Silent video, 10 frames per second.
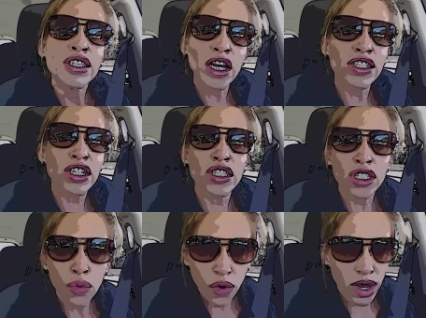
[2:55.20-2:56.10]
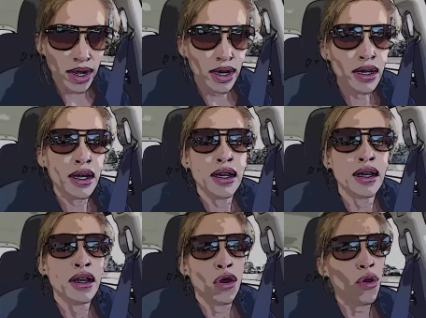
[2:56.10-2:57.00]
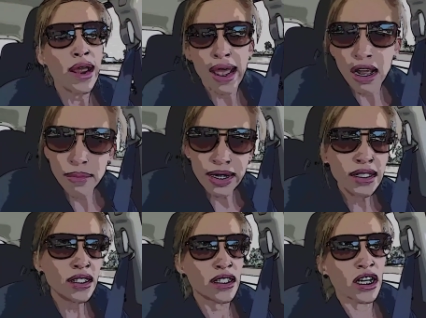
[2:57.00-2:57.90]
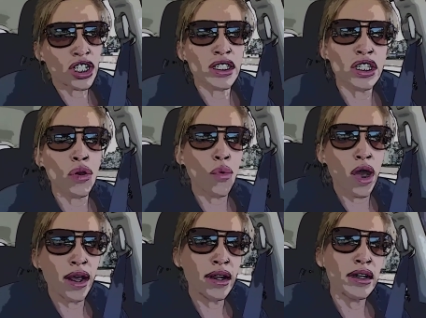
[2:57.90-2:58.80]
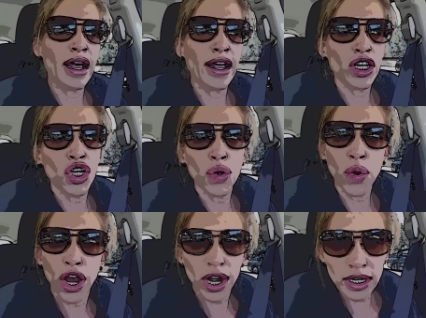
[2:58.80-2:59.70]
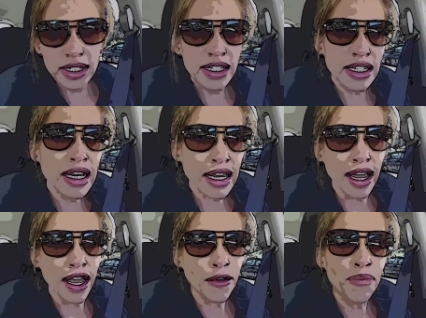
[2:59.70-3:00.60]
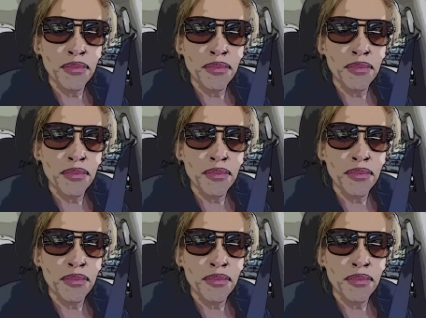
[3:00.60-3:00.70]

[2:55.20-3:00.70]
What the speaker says: such as the one, or ailments such as the one that you are seeking